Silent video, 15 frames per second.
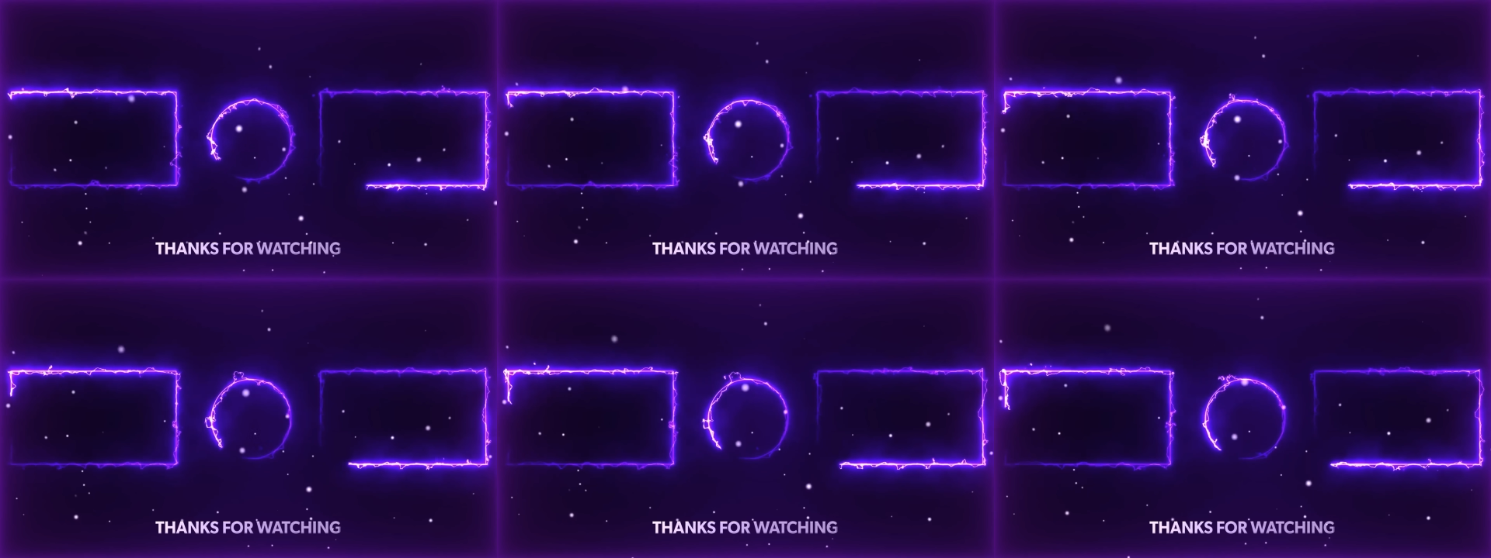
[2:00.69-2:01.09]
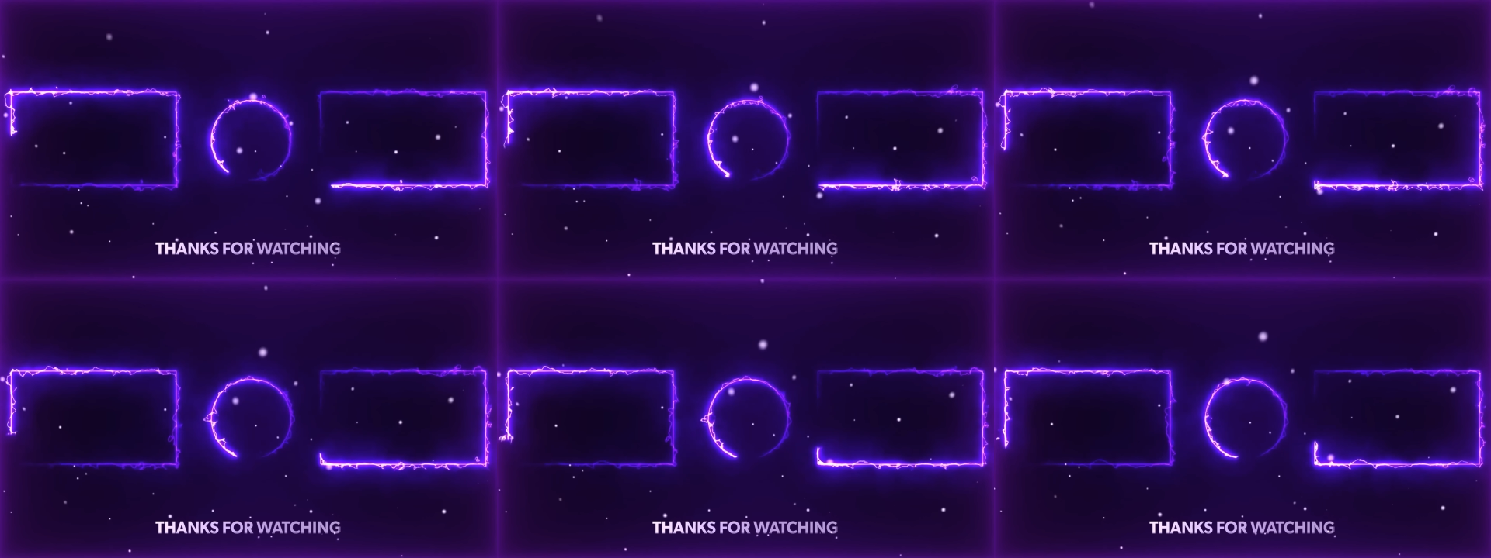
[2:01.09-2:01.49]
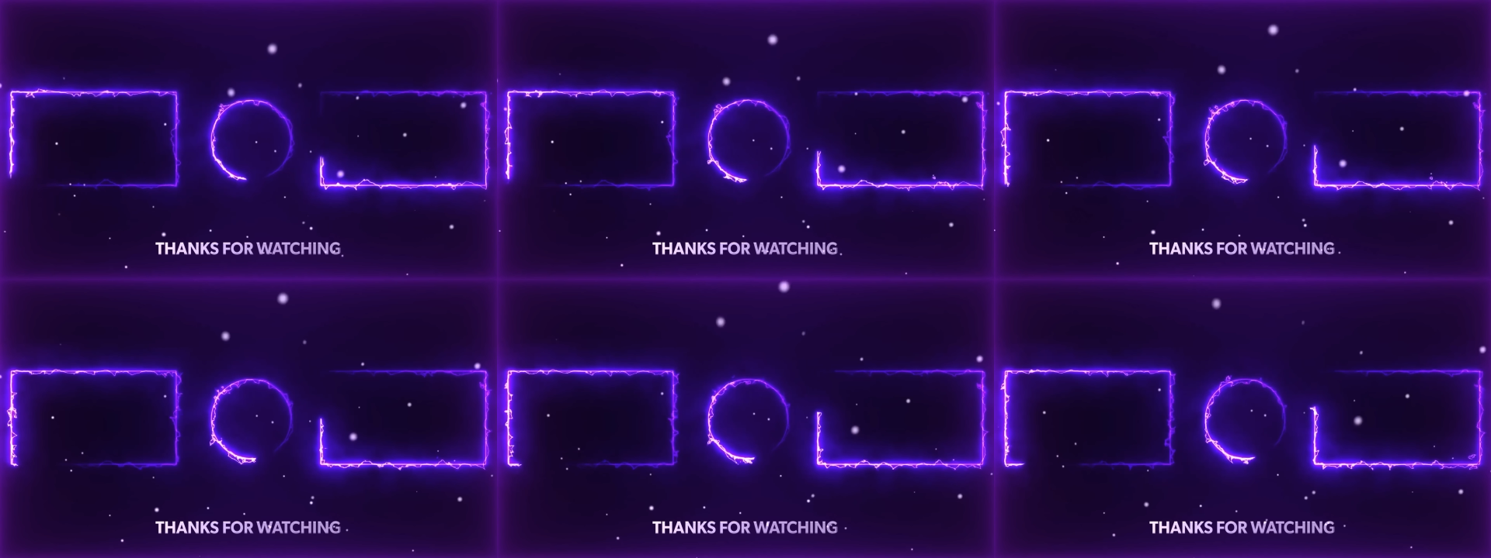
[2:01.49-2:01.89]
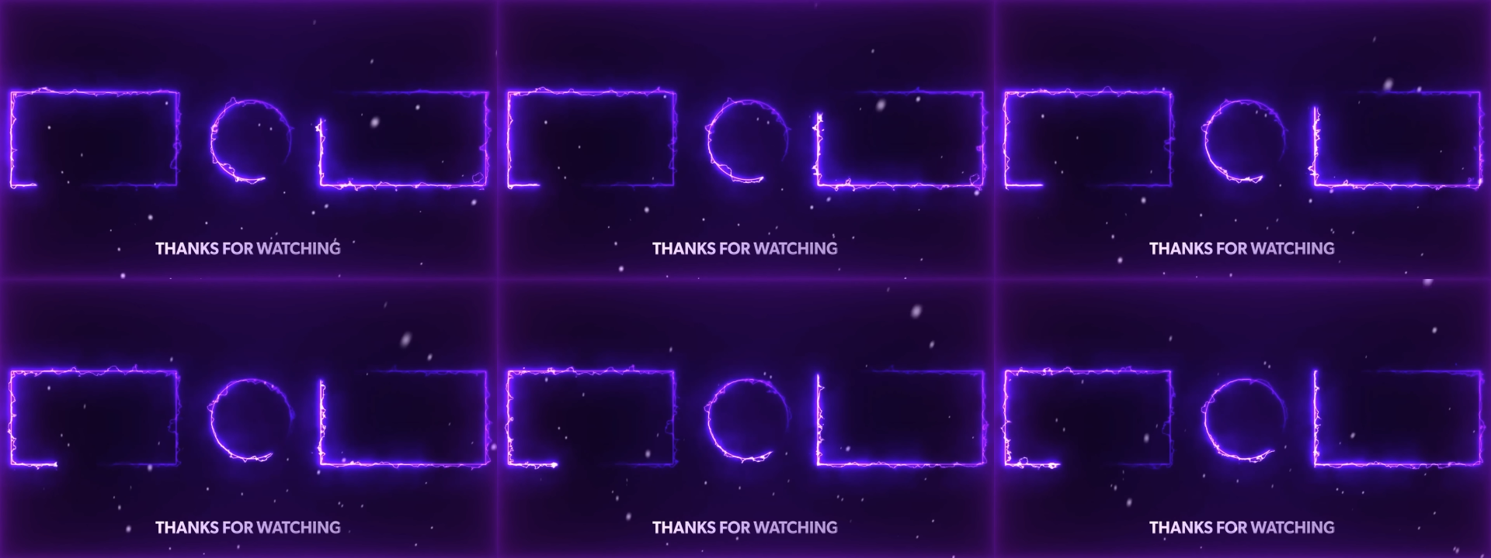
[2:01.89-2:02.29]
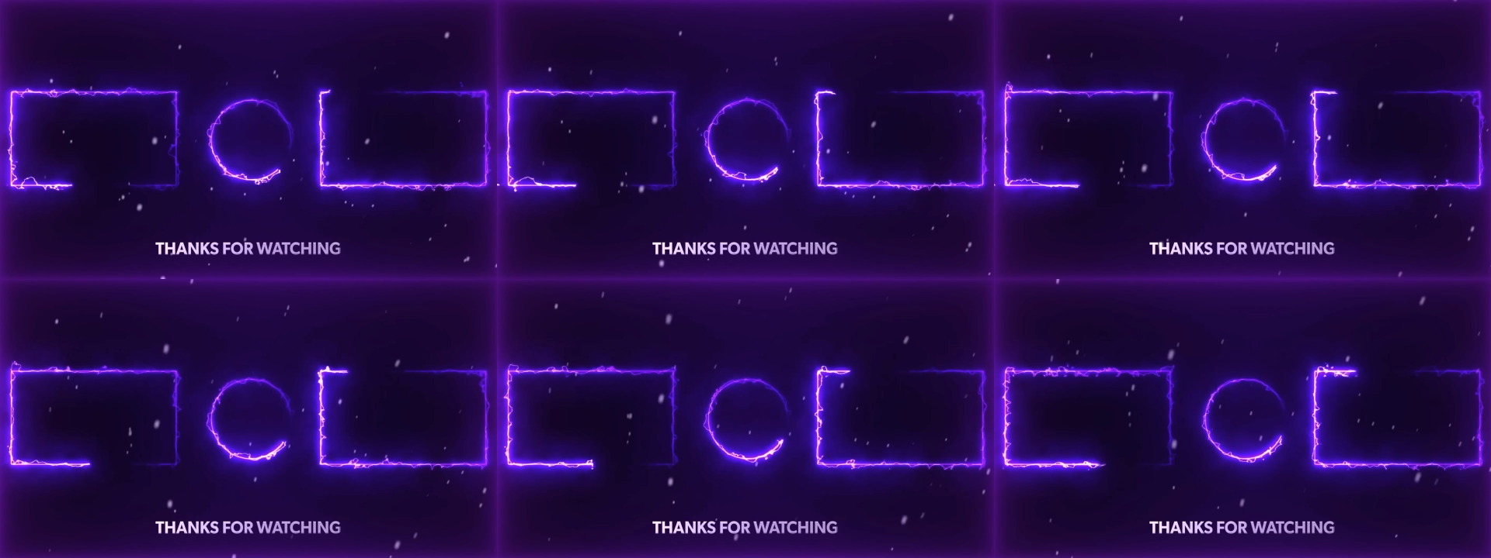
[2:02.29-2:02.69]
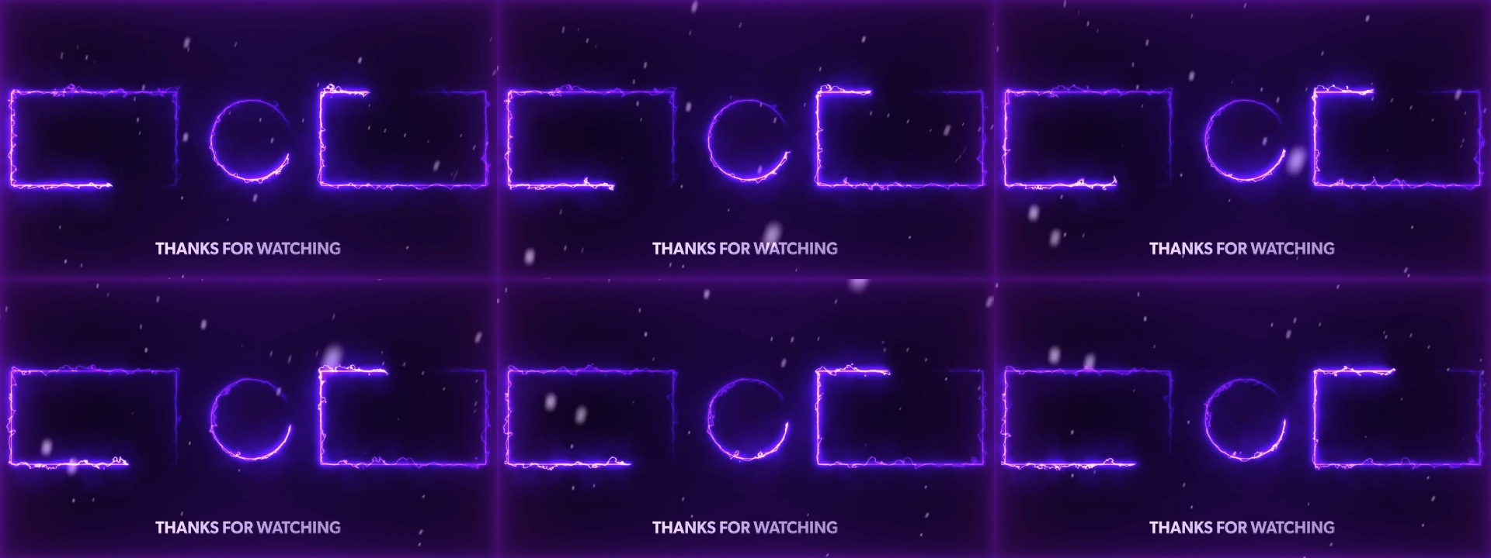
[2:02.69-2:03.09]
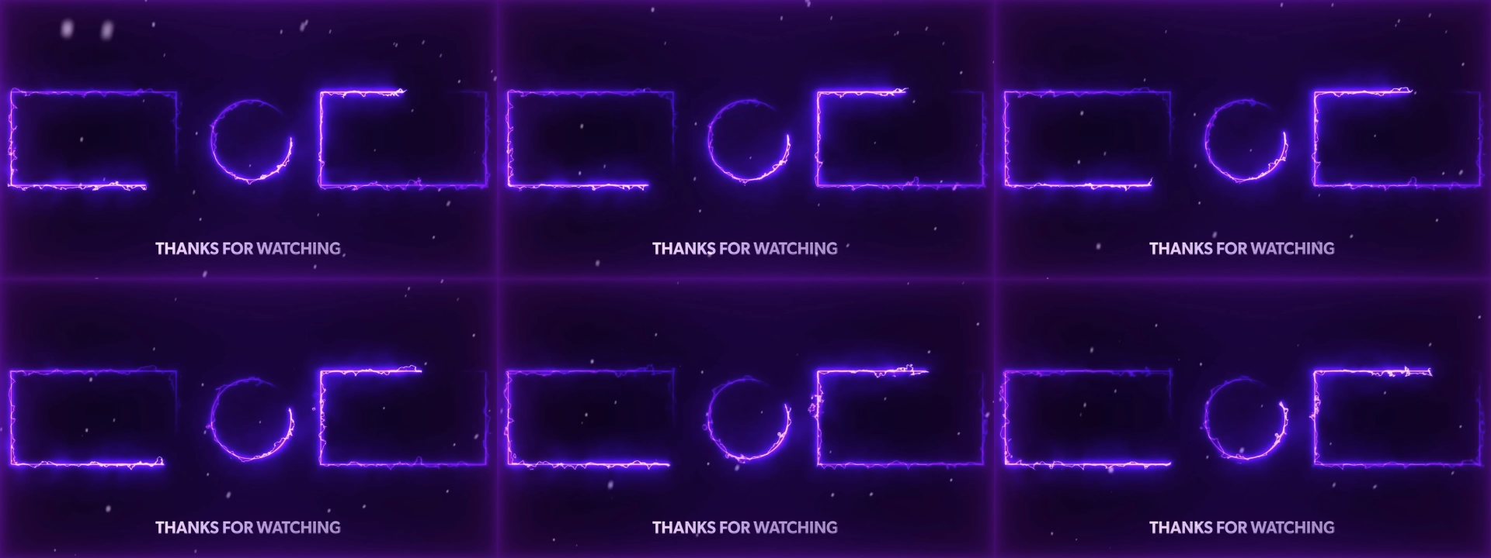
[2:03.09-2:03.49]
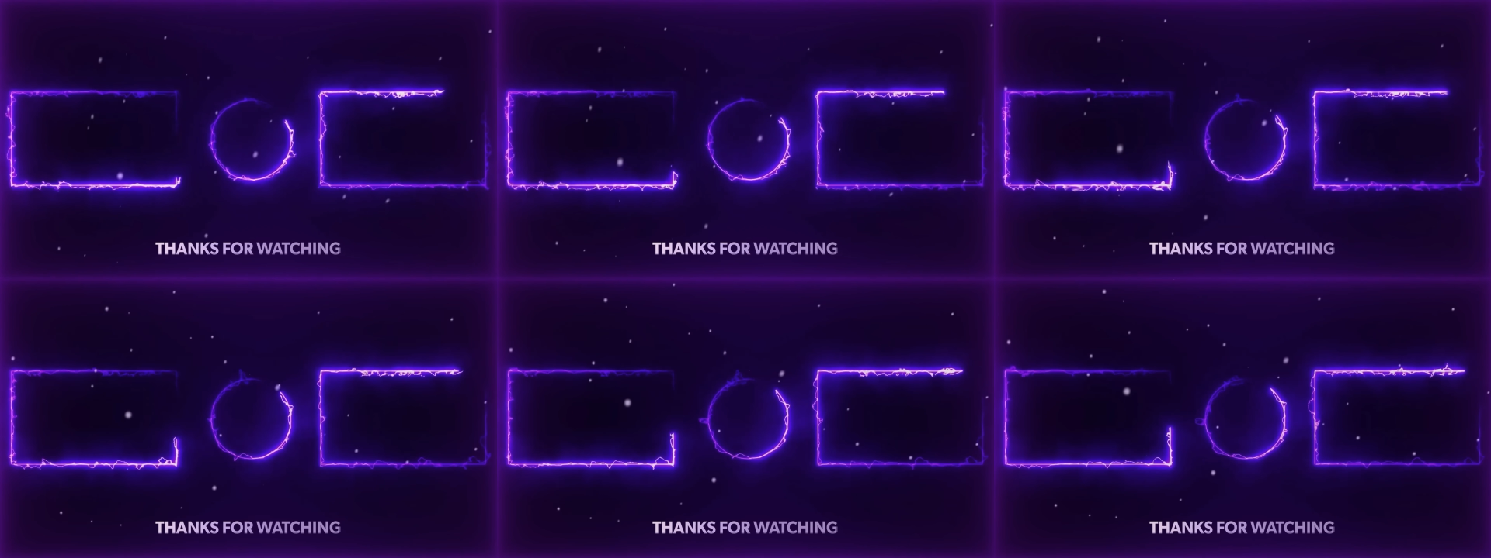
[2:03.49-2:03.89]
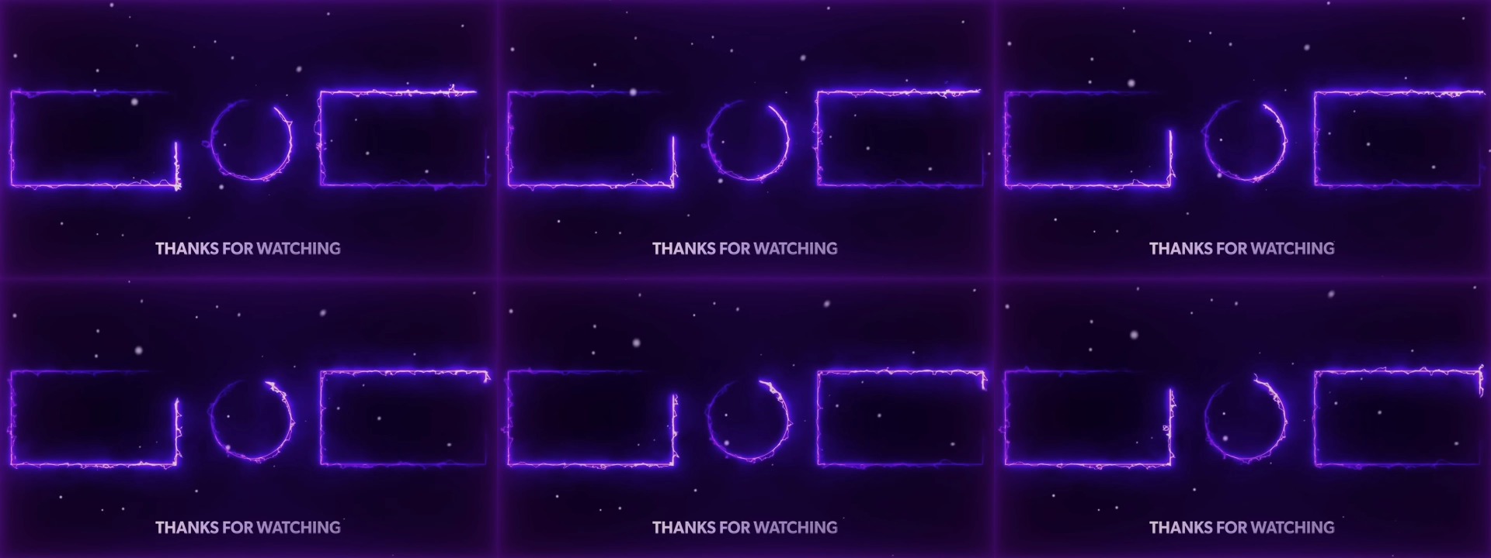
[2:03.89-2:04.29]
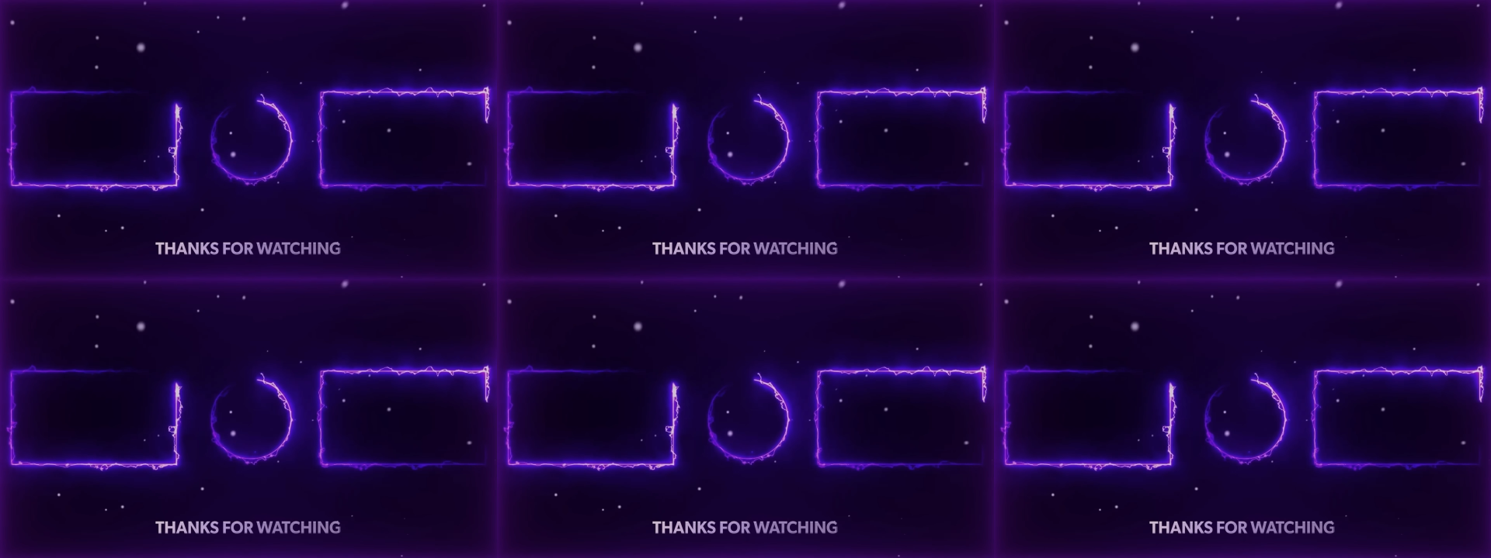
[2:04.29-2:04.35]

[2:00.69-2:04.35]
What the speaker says: (no speaker visible)